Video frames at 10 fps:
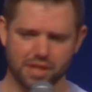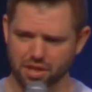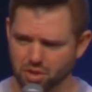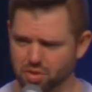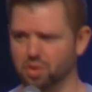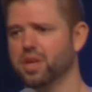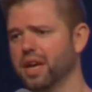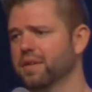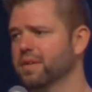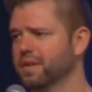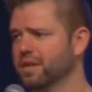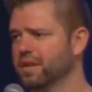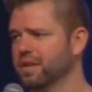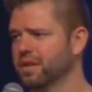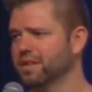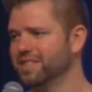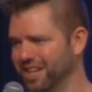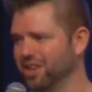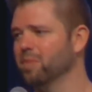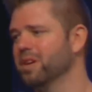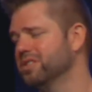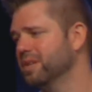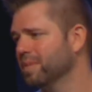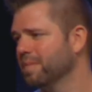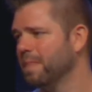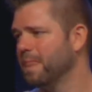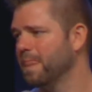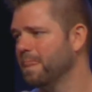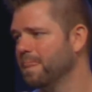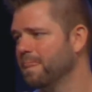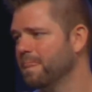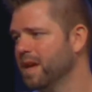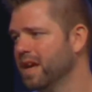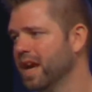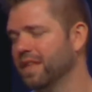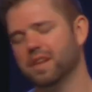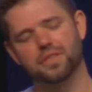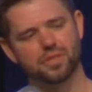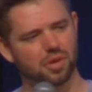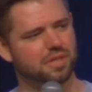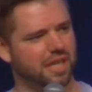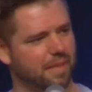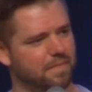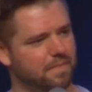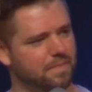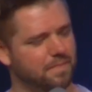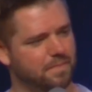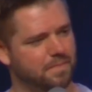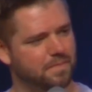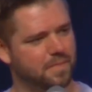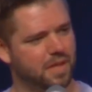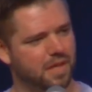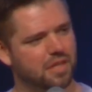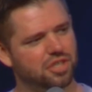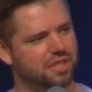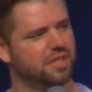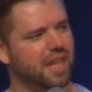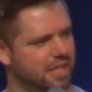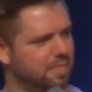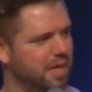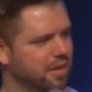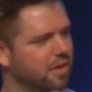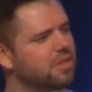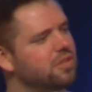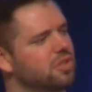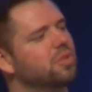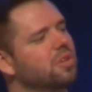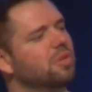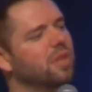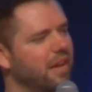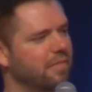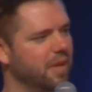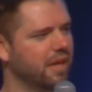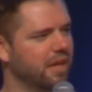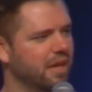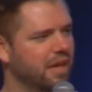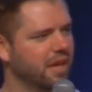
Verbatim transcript: He's like, okay, take care of my sheep. And then a third time, Jesus asked Peter, do you love me?